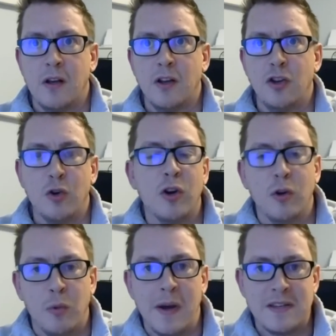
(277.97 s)
you can
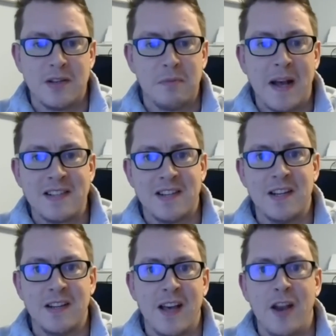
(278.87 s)
always do
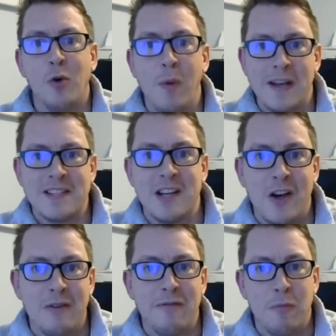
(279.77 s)
better and always
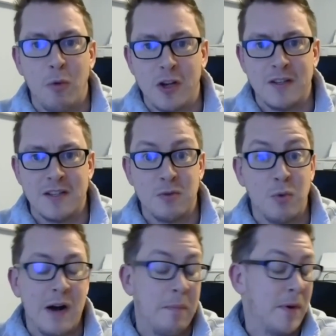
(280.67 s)
learn from what you do
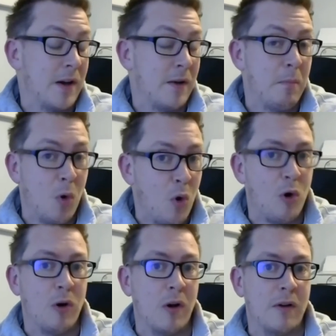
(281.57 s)
well, but
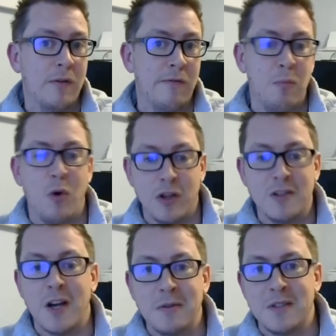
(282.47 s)
more from what you
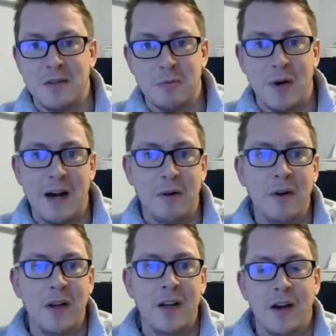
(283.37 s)
don't do well,
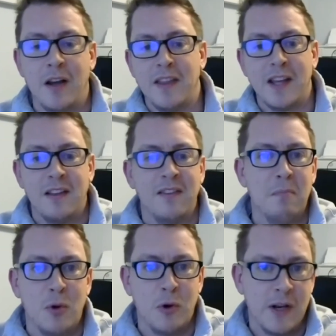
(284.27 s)
I think is
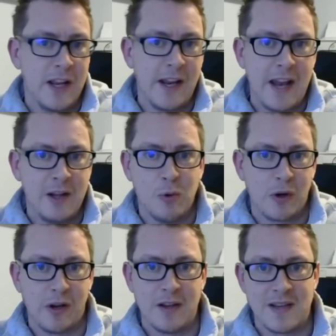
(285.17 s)
important in any
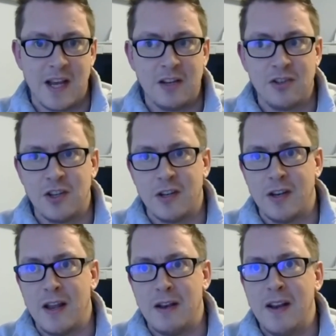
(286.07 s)
organization,
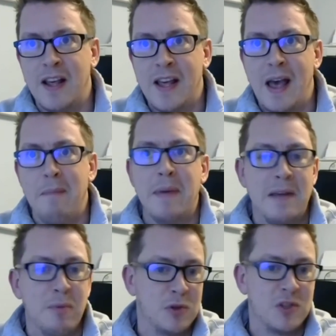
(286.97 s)
and
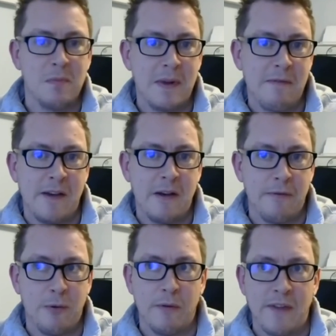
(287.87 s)
people shouldn't be
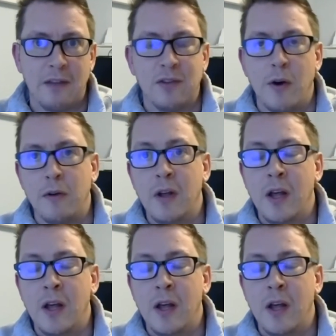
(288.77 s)
fearful of that. So